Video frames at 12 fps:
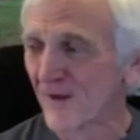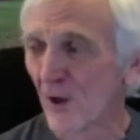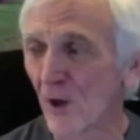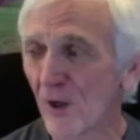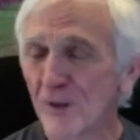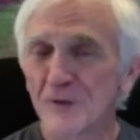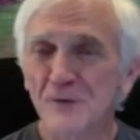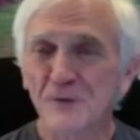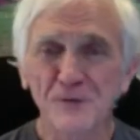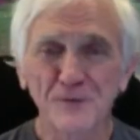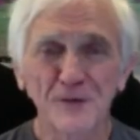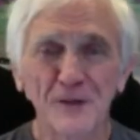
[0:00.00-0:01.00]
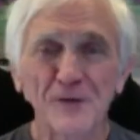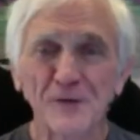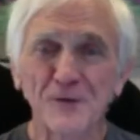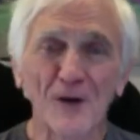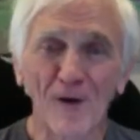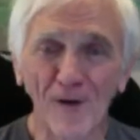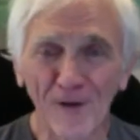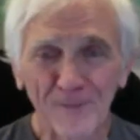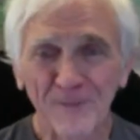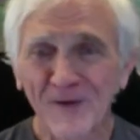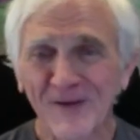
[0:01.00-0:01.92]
Hey, it's dinner time.